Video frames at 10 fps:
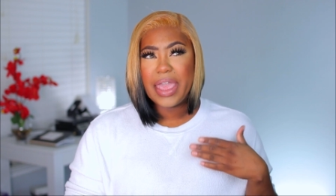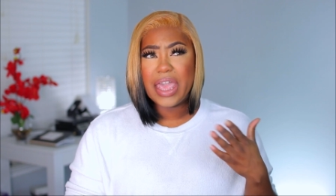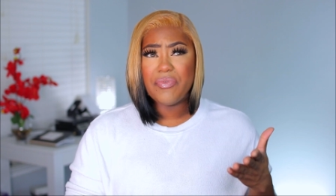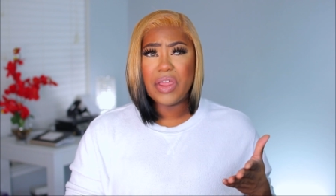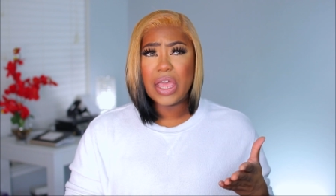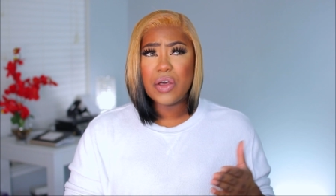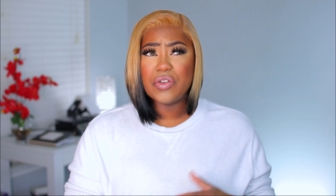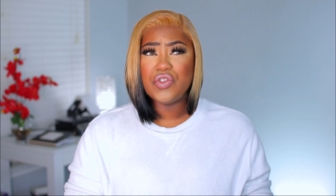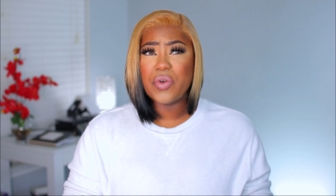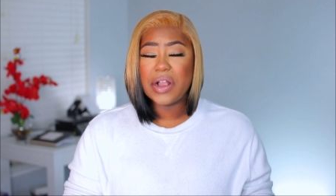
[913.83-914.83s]
in
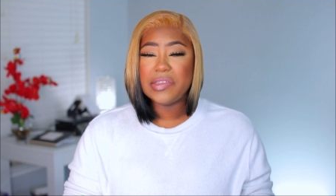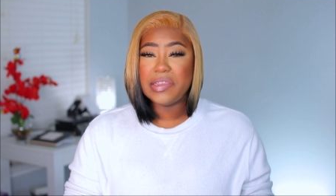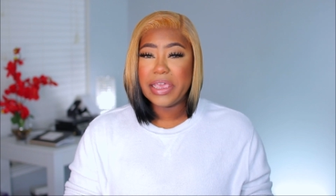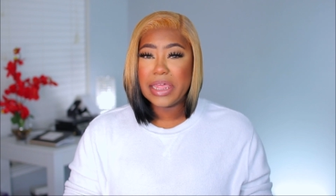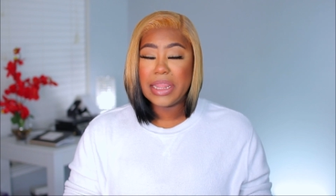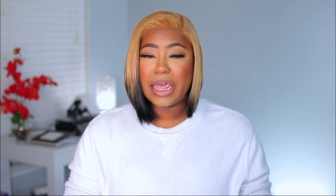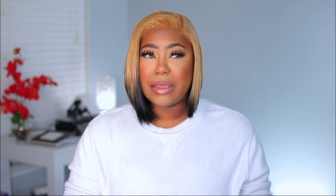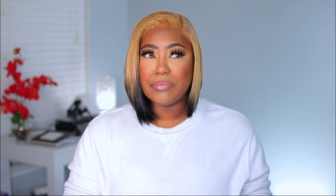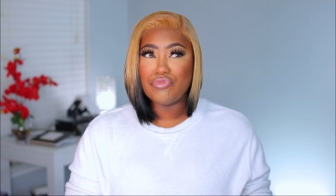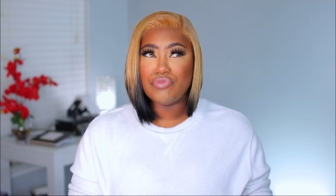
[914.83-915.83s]
videos you are seeing
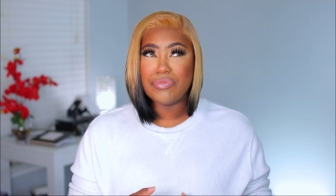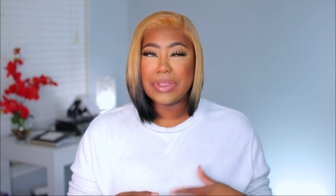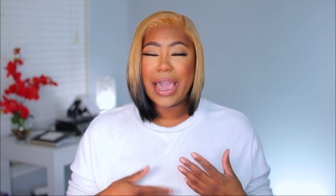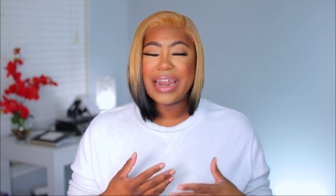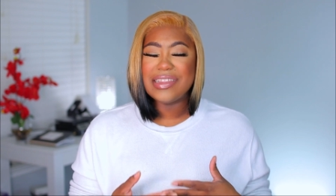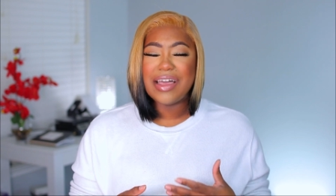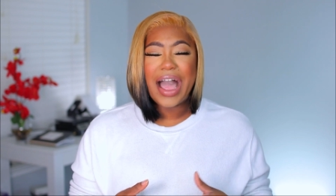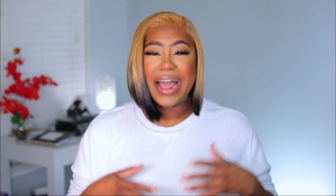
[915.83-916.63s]
that I'm kind of talk.